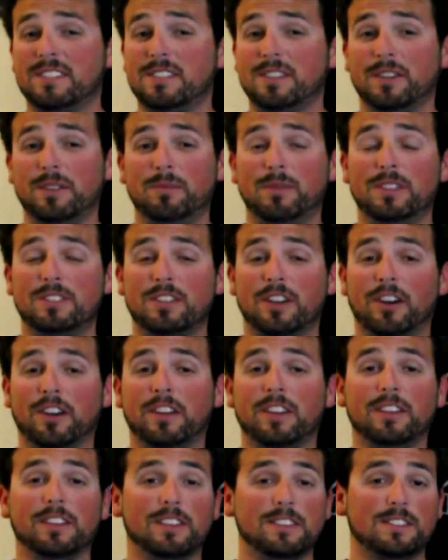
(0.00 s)
hearing me
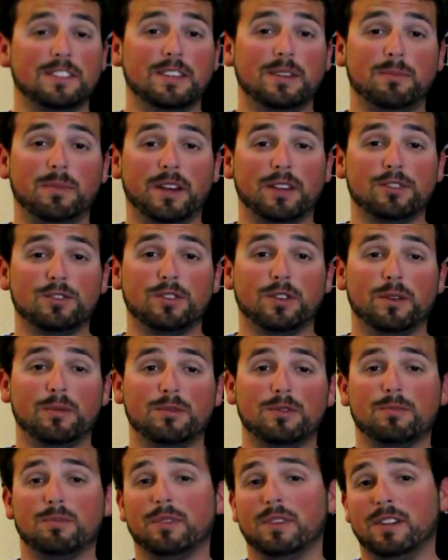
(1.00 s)
talk endlessly about
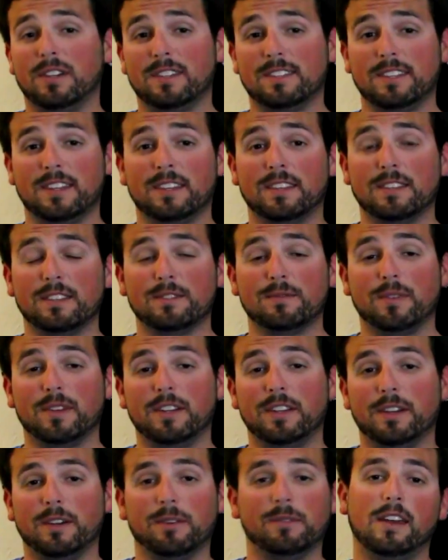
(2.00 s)
tropes, please like this
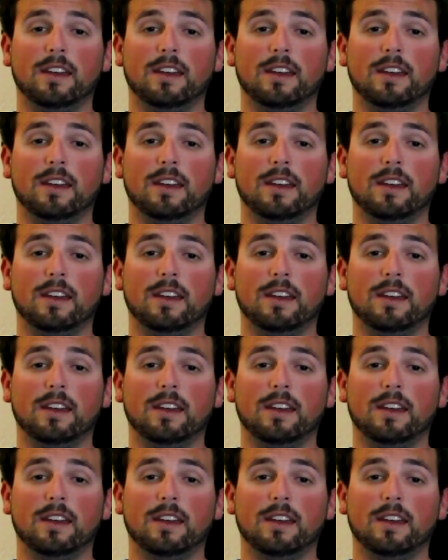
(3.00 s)
video.